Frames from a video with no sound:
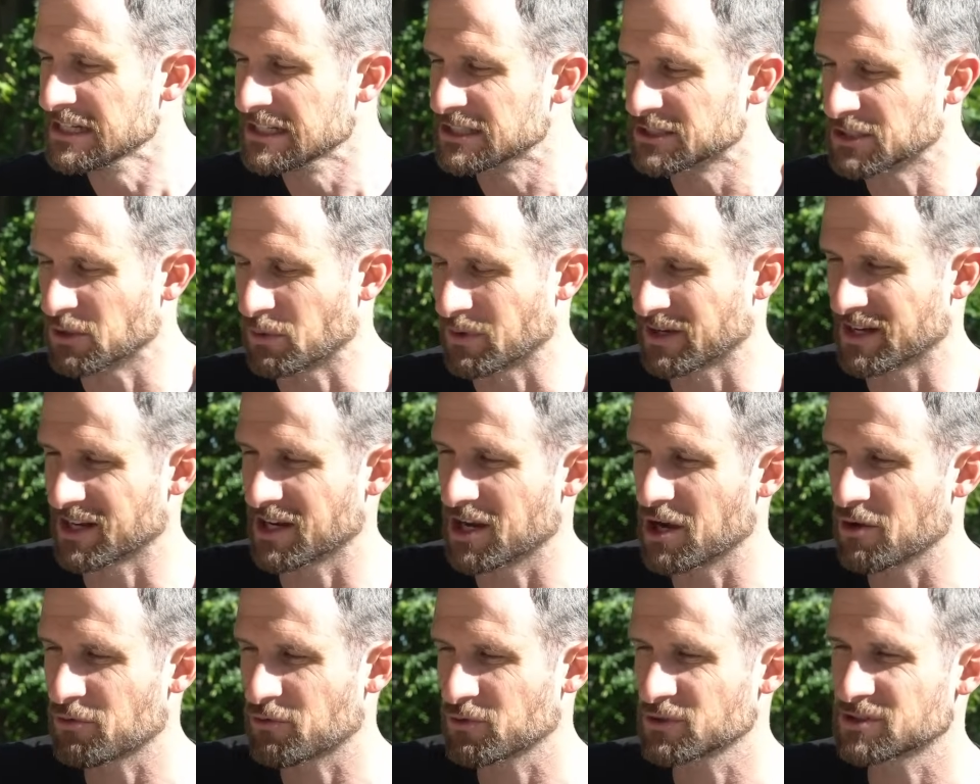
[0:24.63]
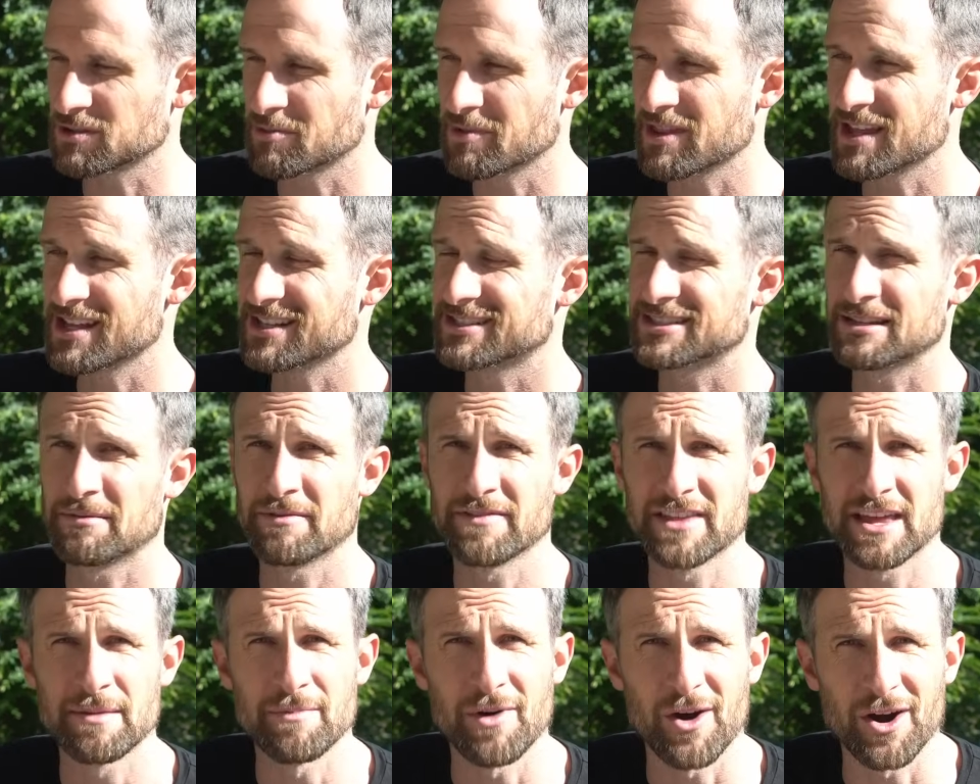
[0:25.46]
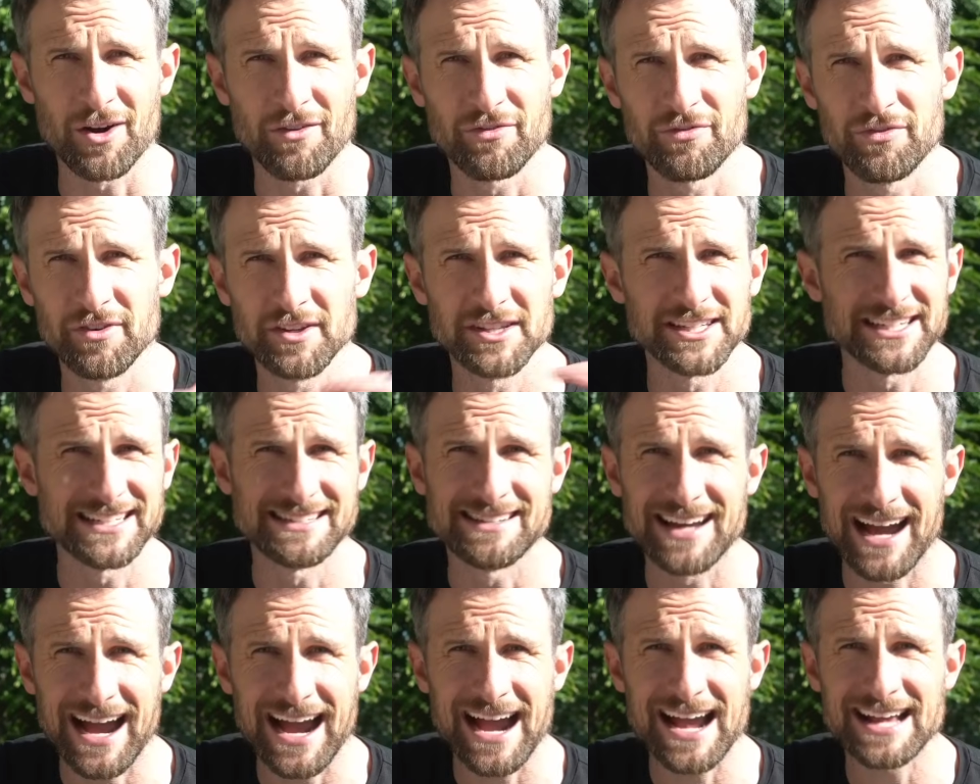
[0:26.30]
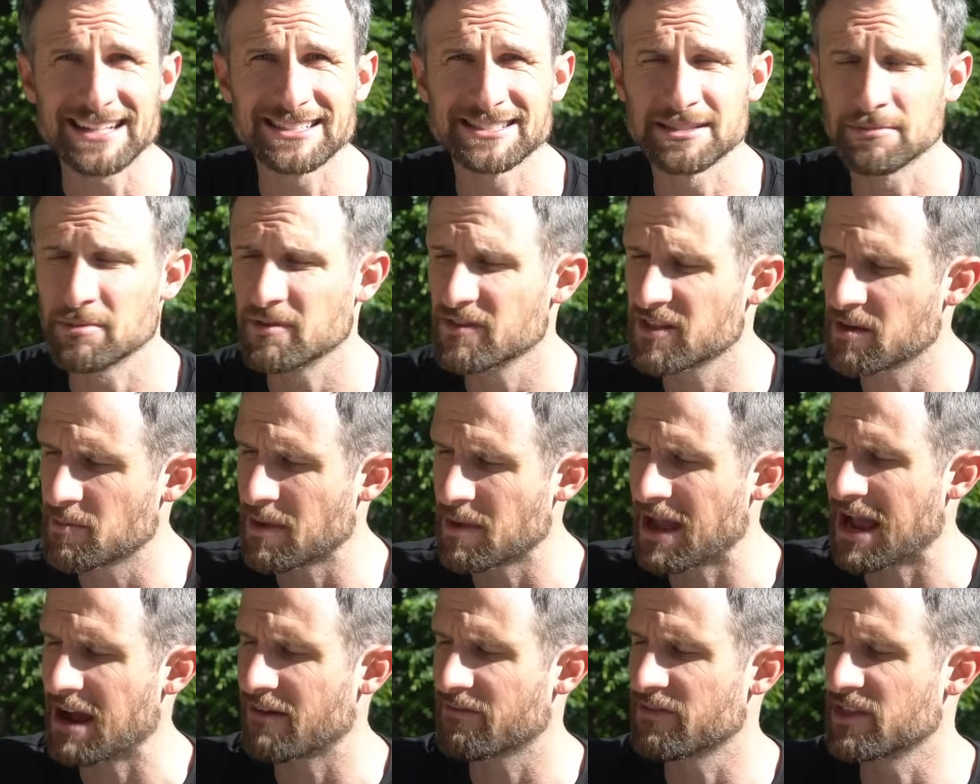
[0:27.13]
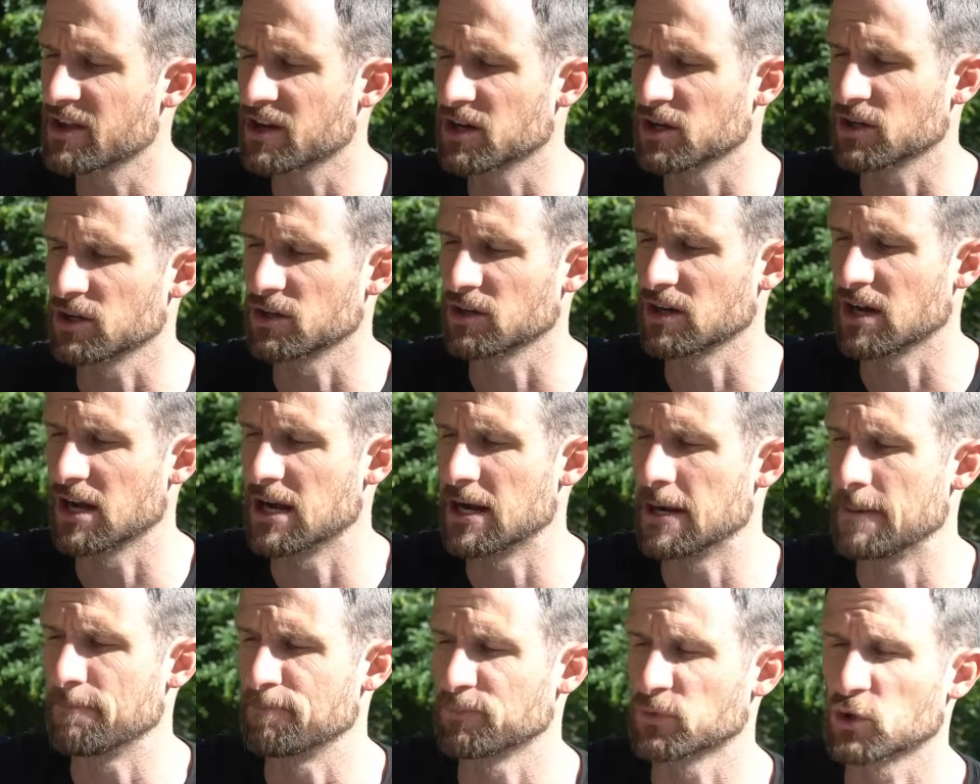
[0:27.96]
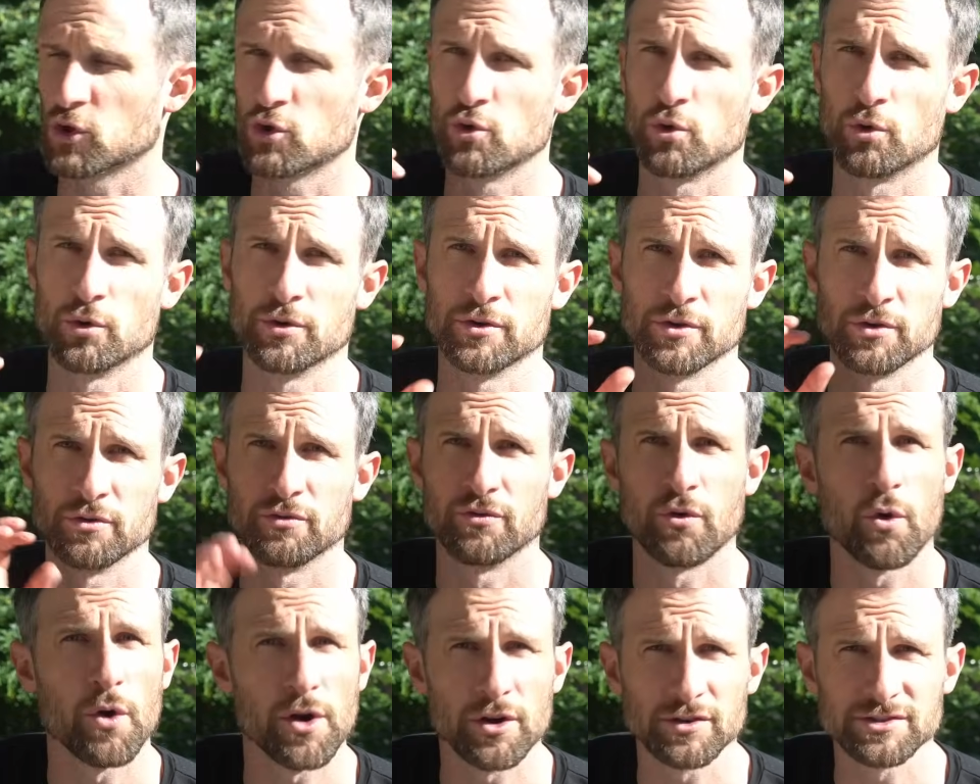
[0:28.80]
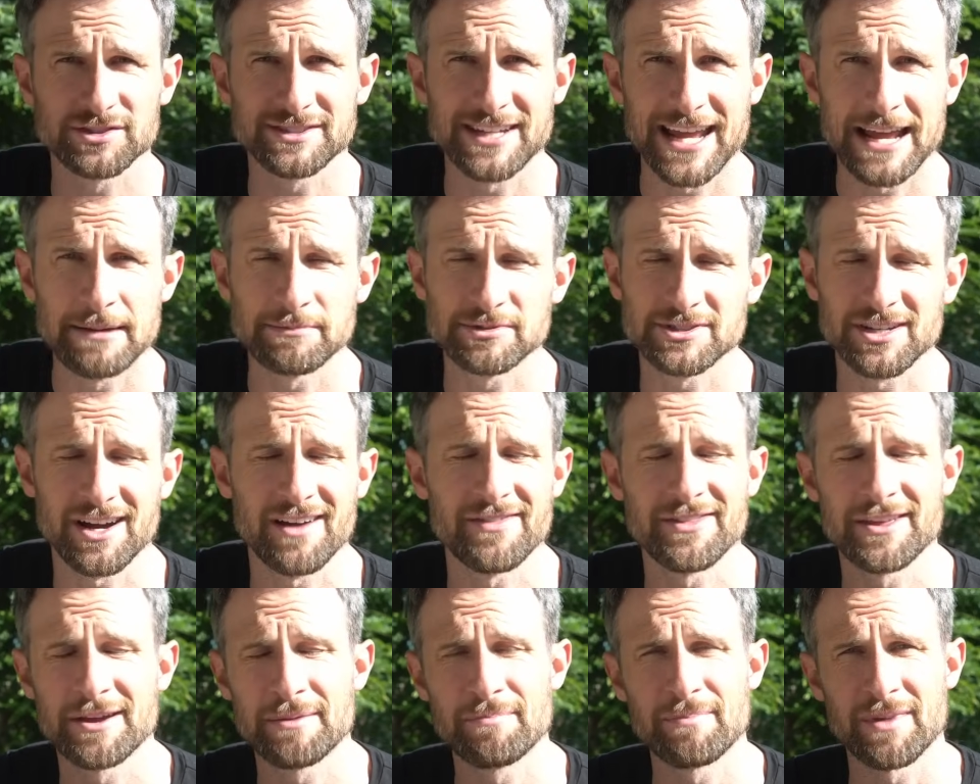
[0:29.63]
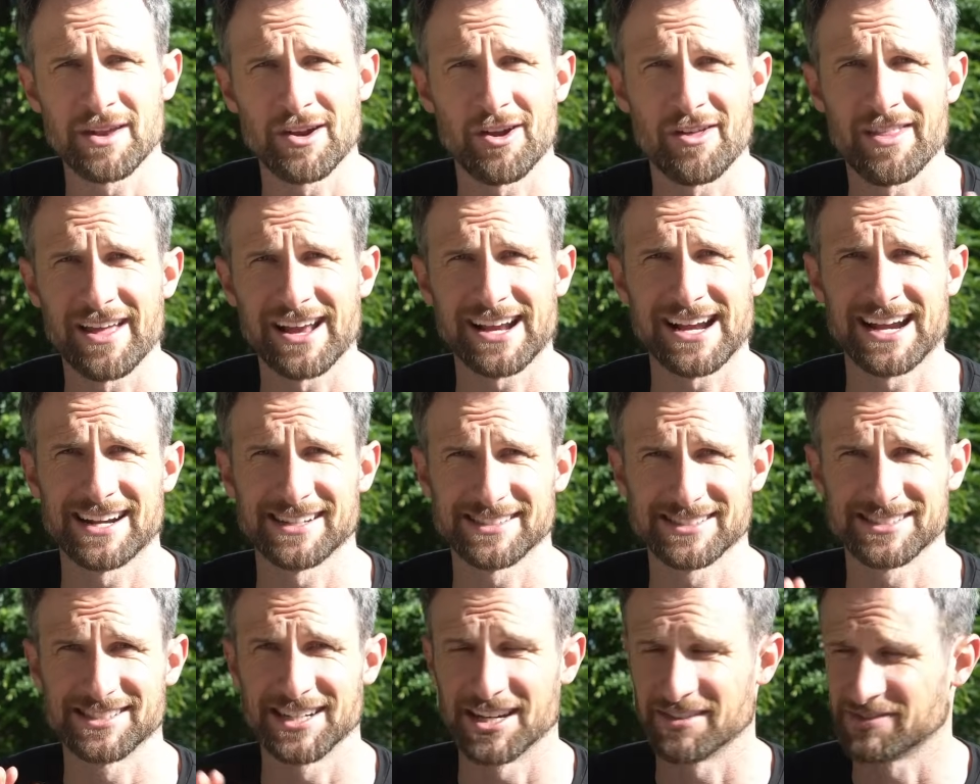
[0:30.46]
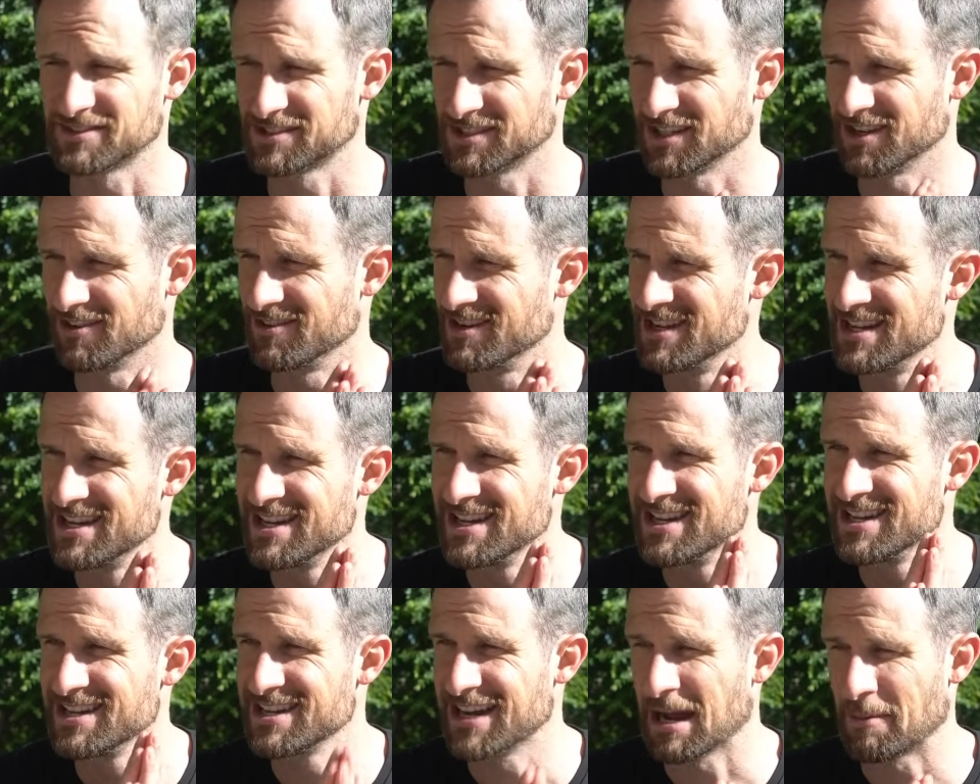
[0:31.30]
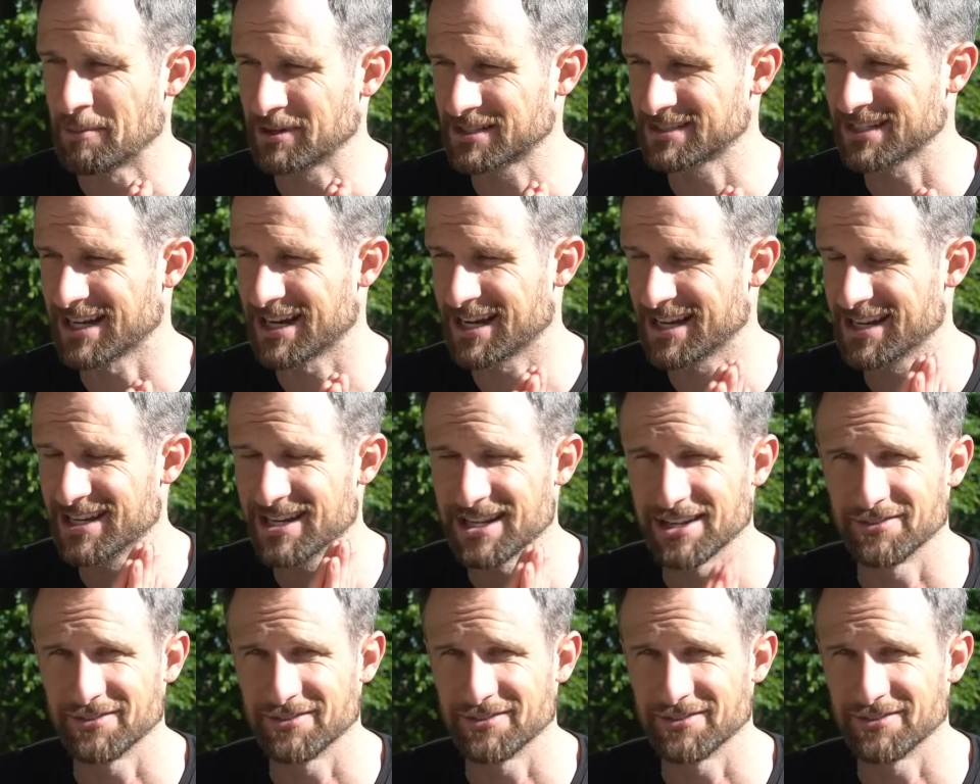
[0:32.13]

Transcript: So we're going to go through some of these. Some of them are fully dyed. Some of them have their cool new foil stamps on them and all that kind of stuff. So I'm excited.